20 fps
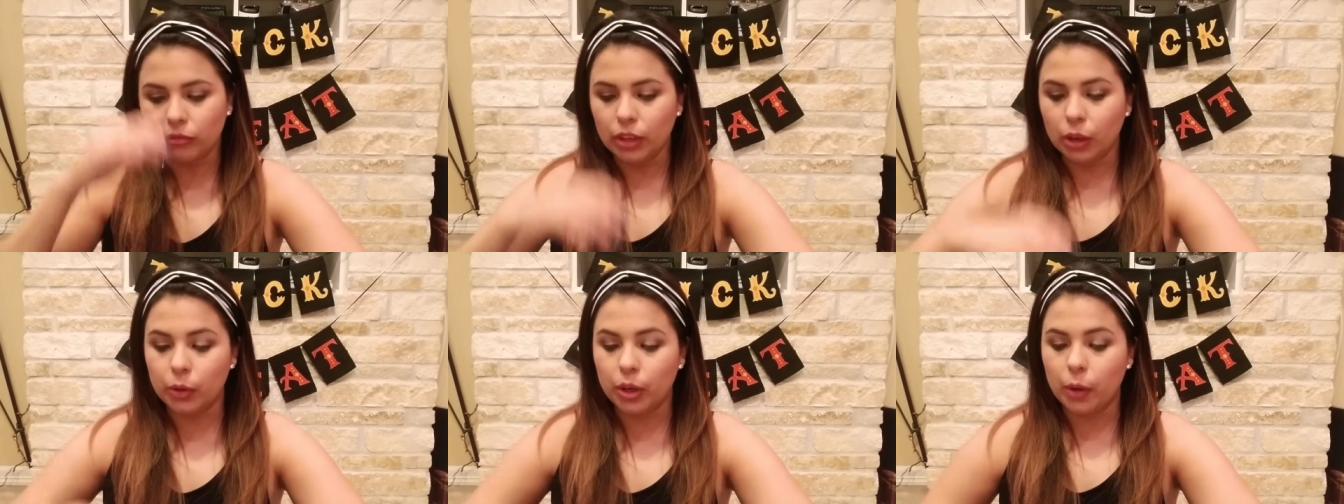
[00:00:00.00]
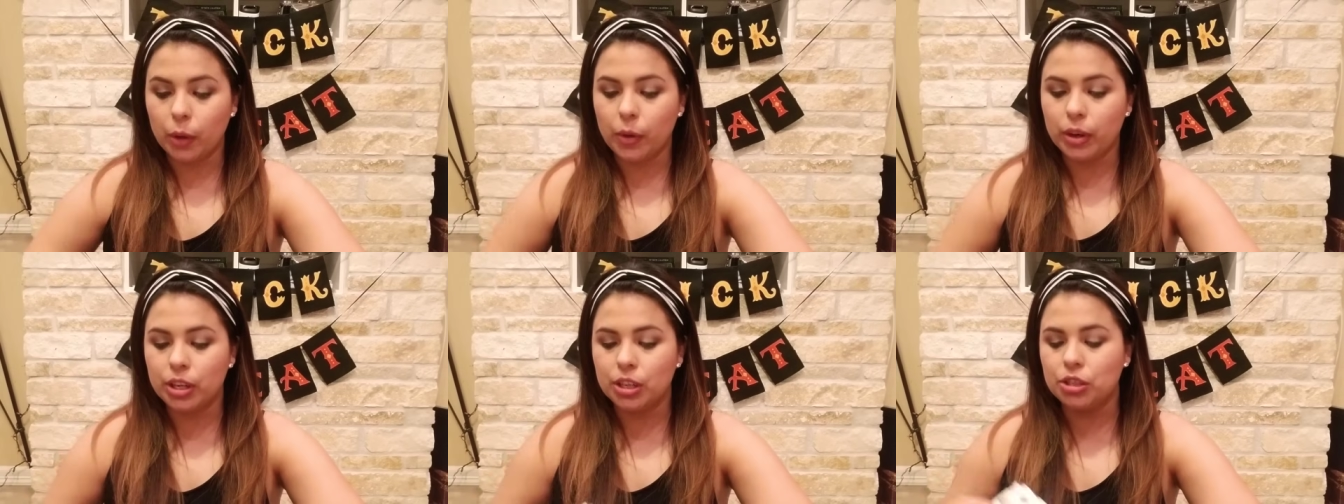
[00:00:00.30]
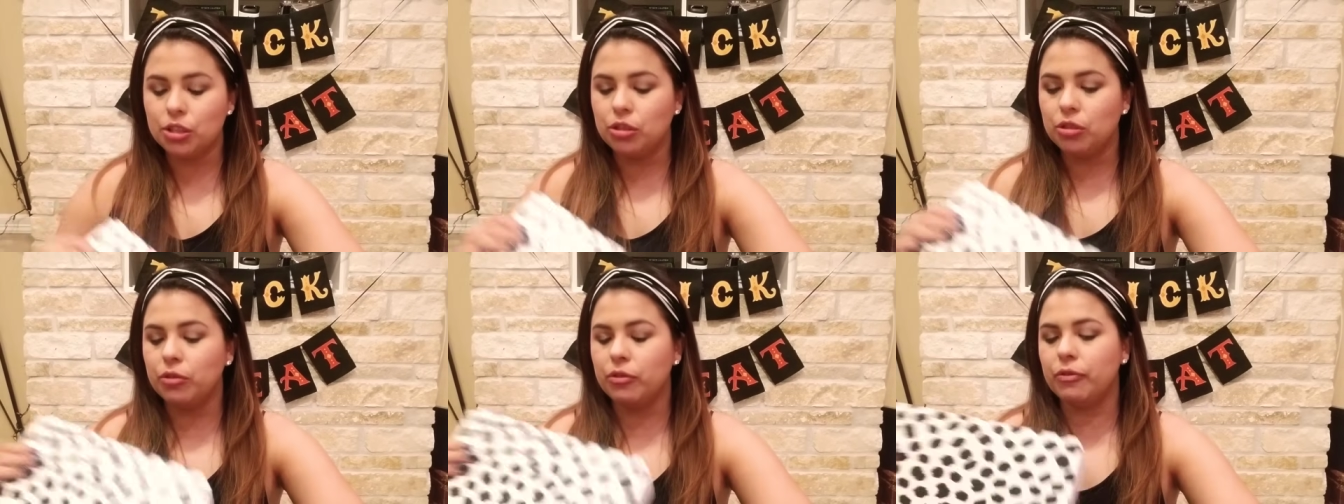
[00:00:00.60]
what I want to
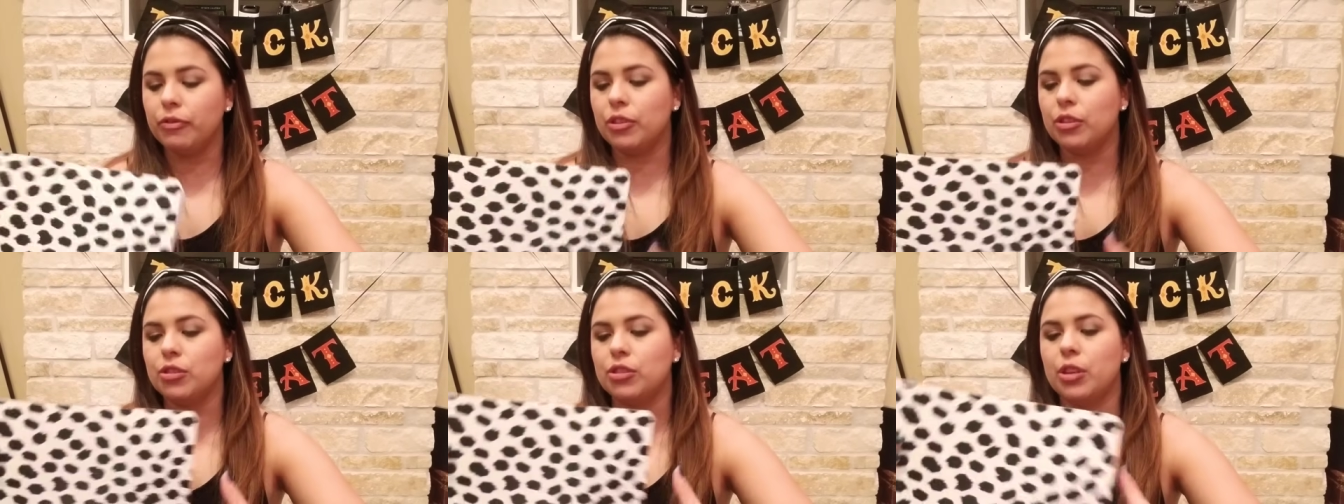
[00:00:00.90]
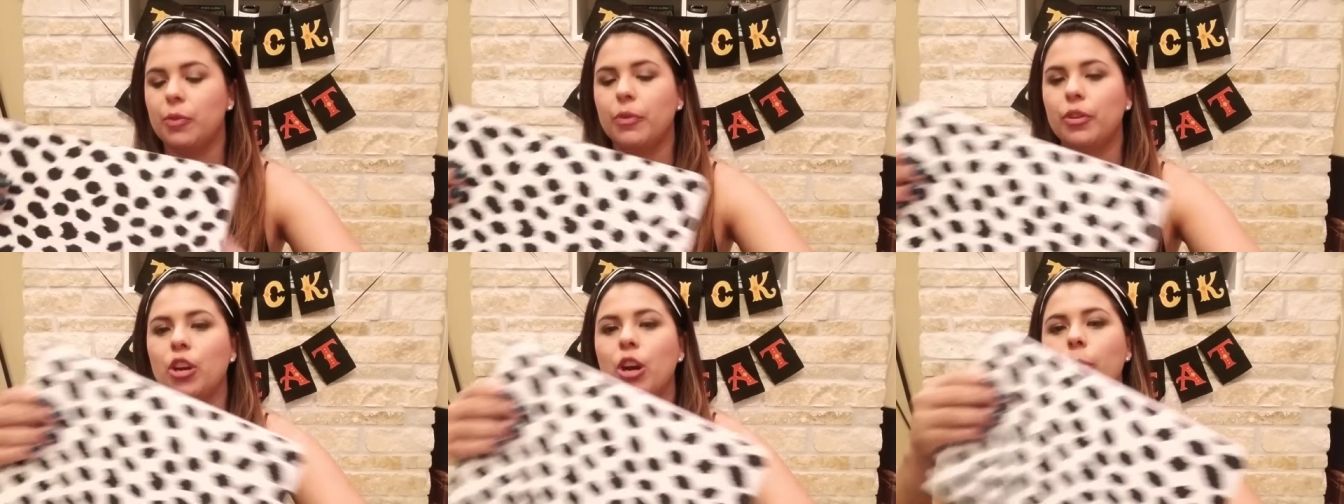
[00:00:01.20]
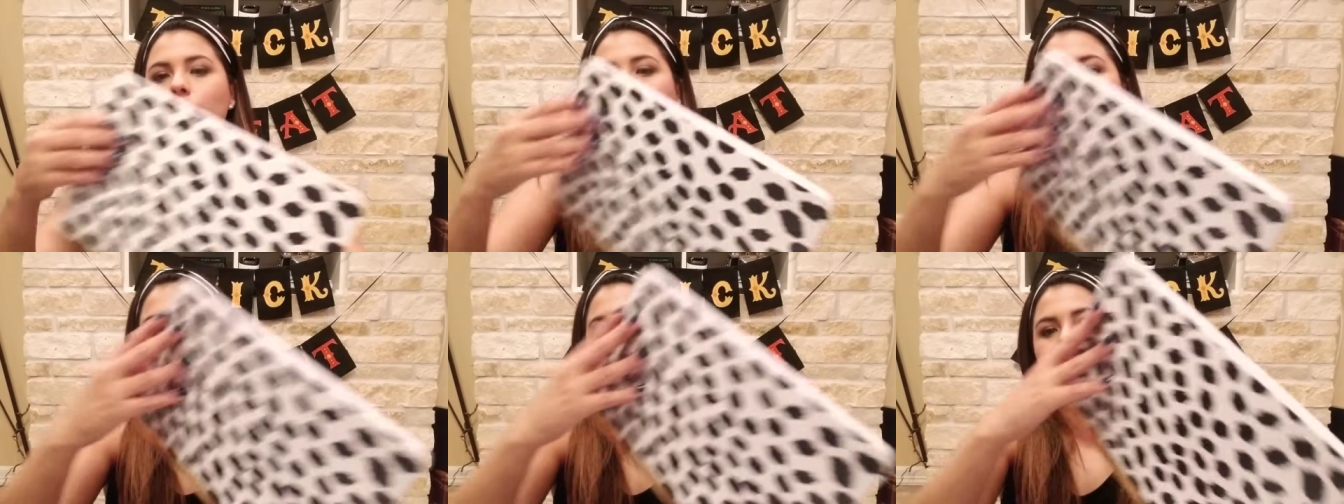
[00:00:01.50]
do first, I want to
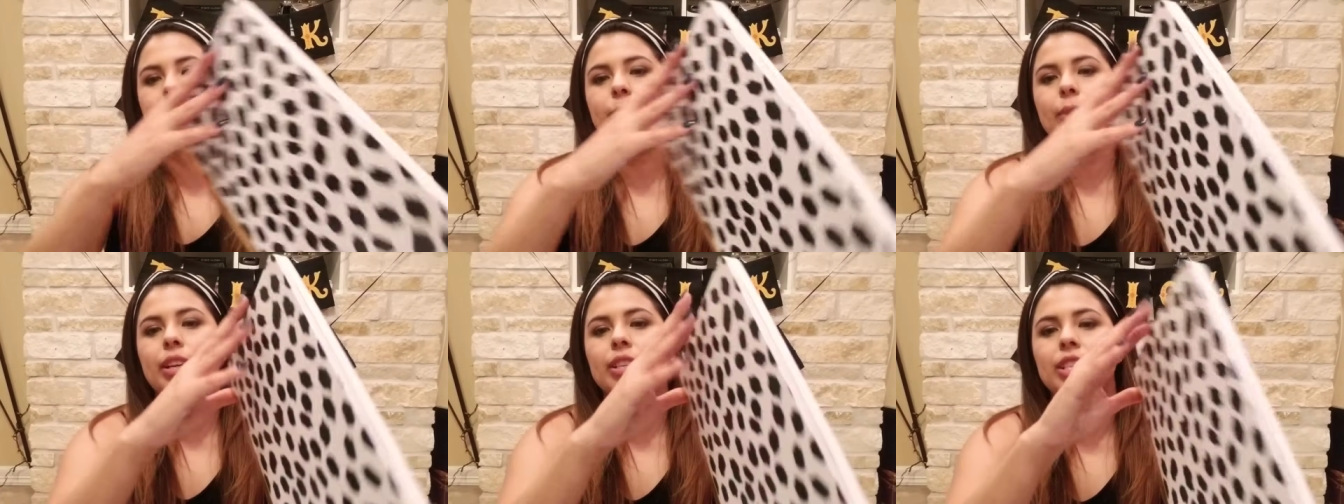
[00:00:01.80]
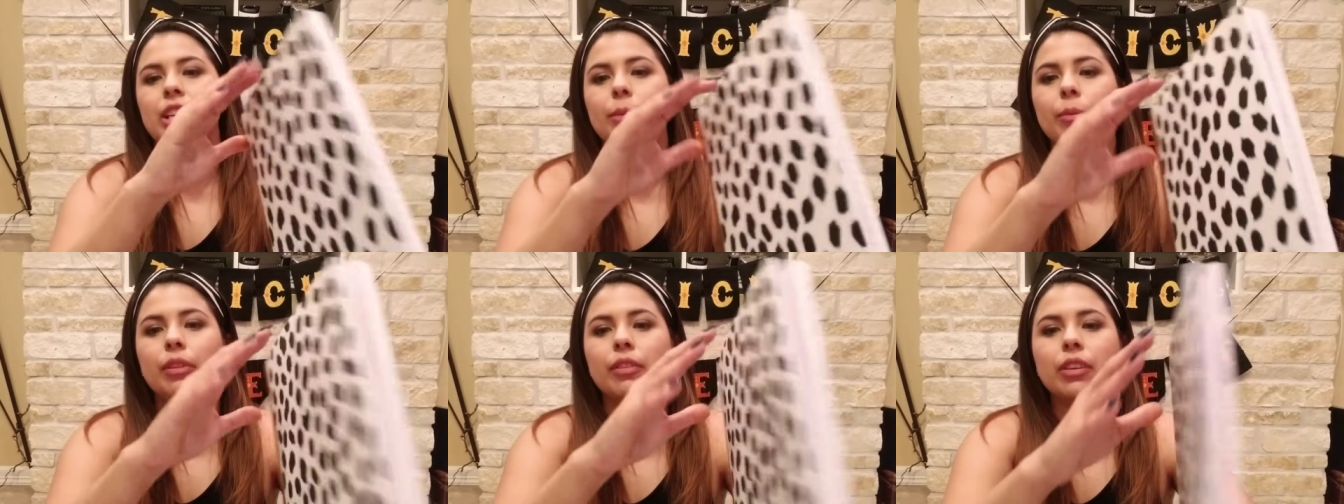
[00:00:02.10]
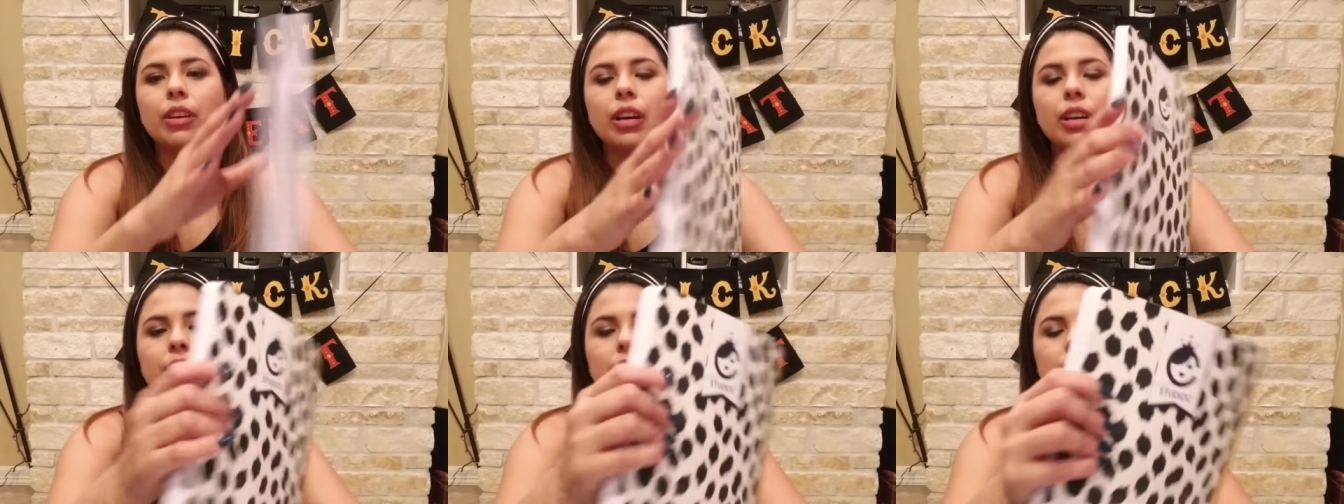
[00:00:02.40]
open up to my table of
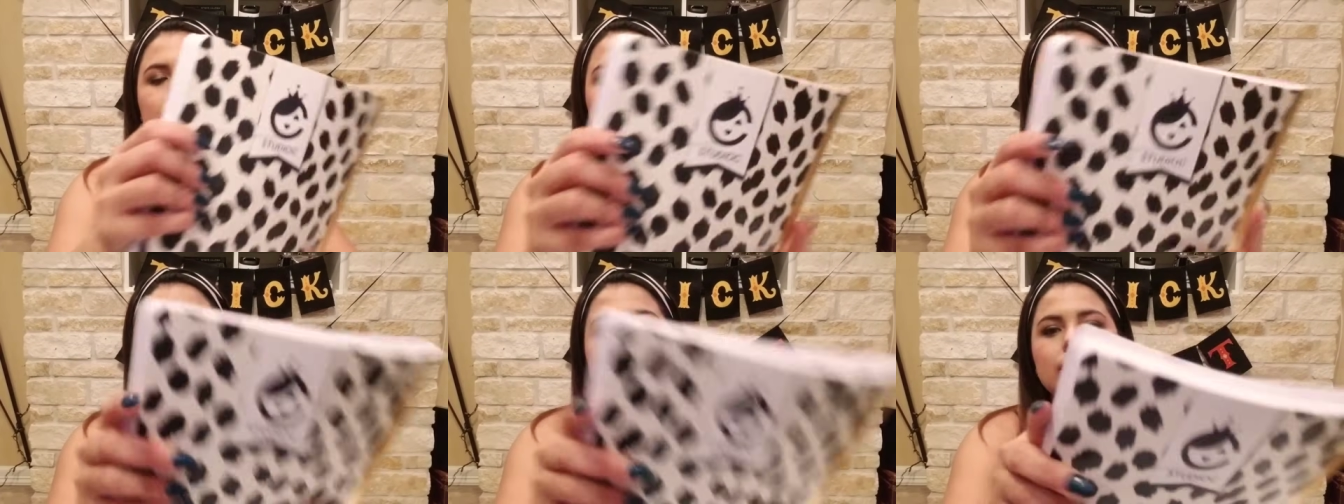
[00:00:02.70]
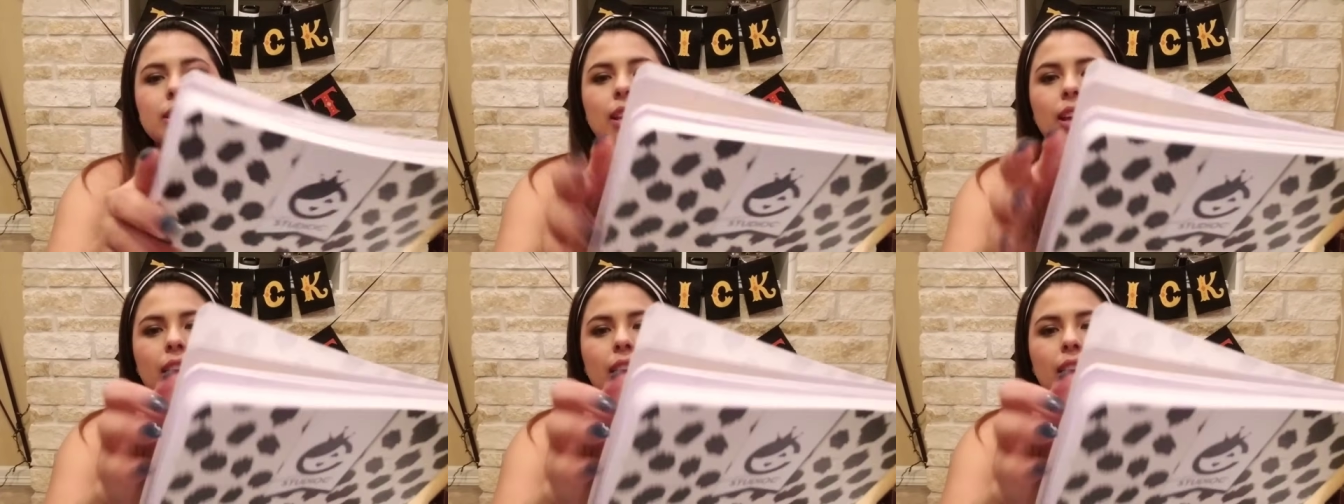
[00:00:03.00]
contents.